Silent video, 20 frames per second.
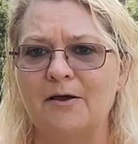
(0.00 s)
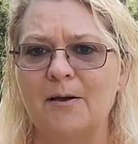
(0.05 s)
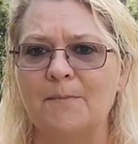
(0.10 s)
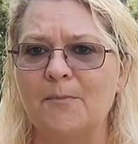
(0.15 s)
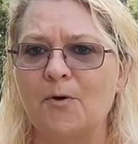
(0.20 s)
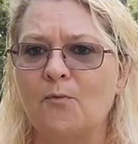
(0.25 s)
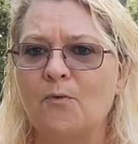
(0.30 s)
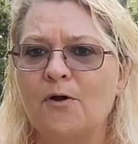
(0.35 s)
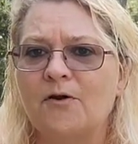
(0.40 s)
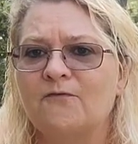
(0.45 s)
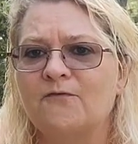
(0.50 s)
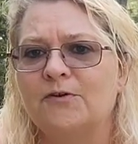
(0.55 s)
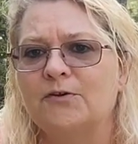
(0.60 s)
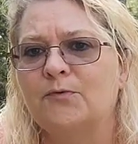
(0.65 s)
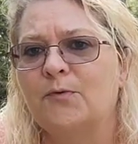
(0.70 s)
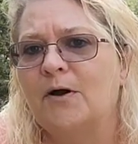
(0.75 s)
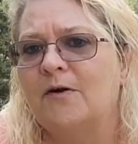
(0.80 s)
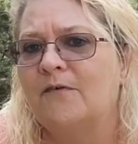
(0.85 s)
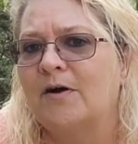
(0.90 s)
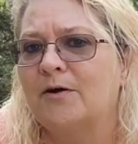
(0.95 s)
I'm at work for
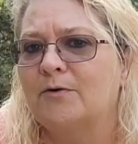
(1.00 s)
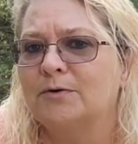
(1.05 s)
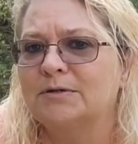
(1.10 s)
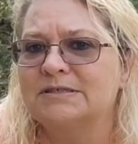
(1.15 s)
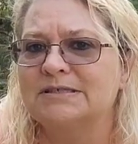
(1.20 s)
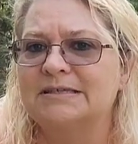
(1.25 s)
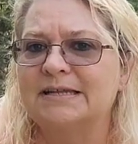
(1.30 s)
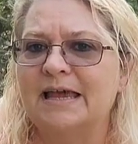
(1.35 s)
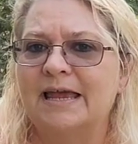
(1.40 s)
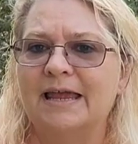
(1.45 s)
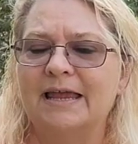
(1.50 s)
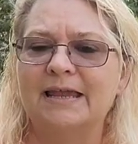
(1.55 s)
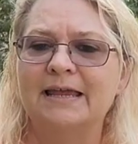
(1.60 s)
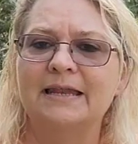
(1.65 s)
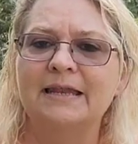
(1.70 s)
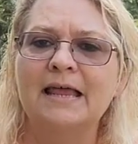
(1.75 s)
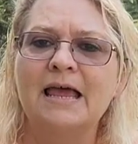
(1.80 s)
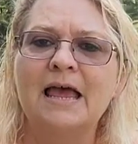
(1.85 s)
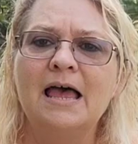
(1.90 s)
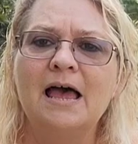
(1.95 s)
12 hours a day,
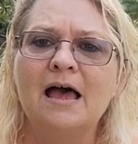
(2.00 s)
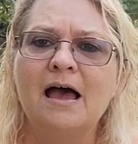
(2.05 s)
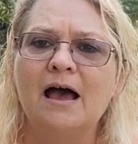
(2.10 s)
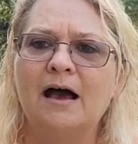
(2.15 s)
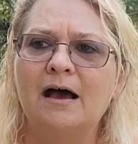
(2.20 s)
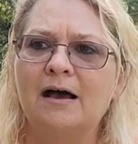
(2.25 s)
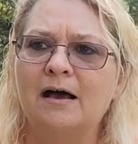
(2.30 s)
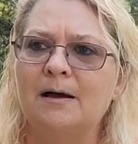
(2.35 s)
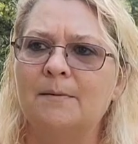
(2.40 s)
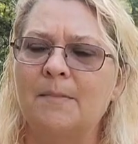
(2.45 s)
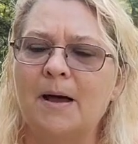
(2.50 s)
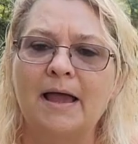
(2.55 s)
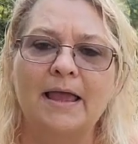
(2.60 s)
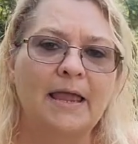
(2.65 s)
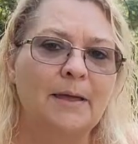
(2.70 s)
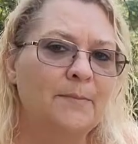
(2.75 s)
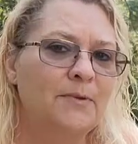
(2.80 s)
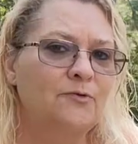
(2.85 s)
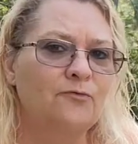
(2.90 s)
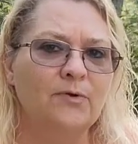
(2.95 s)
and
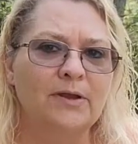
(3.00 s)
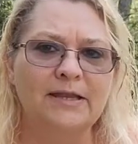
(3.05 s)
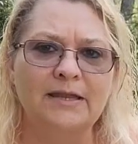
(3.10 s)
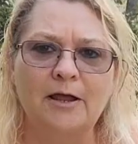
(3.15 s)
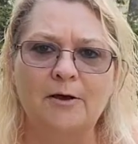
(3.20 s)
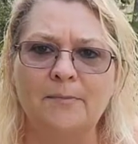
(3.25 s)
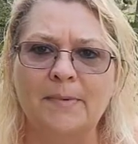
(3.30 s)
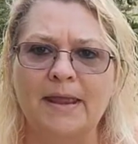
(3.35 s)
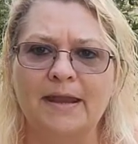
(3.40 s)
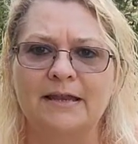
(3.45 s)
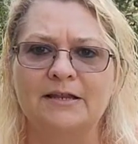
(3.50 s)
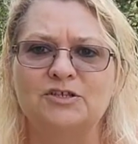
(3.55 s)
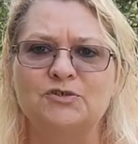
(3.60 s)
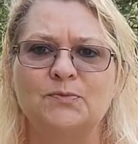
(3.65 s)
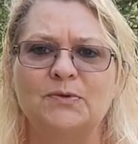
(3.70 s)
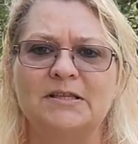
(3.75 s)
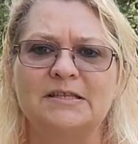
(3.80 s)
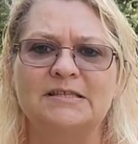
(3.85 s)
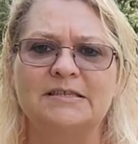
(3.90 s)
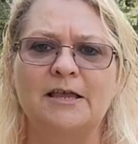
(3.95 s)
I am in retail
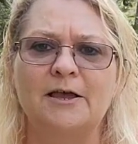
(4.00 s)
management.